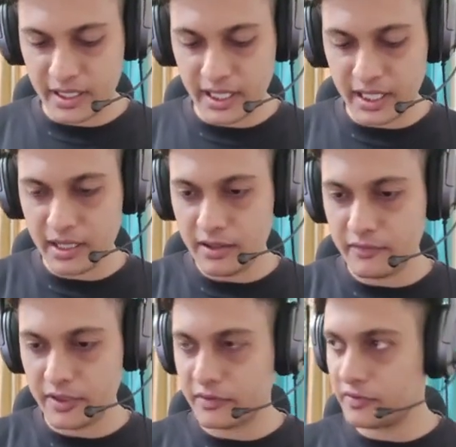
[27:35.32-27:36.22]

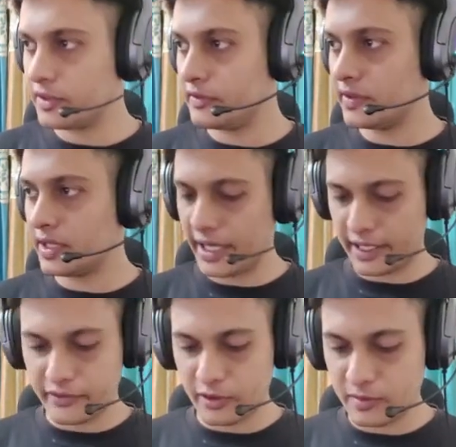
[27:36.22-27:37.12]
data which we will
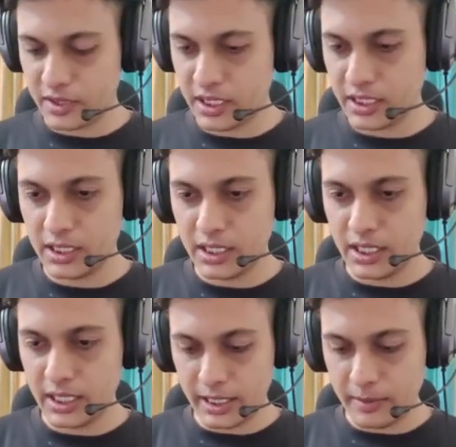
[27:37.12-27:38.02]
get from the
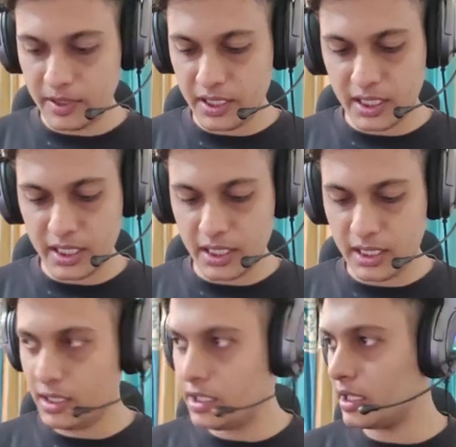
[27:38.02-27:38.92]

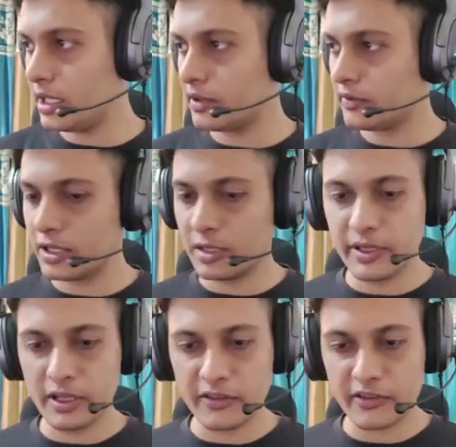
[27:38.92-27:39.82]
API, it will
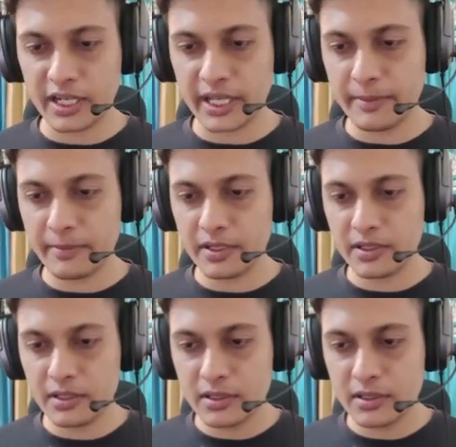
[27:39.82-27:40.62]
be of type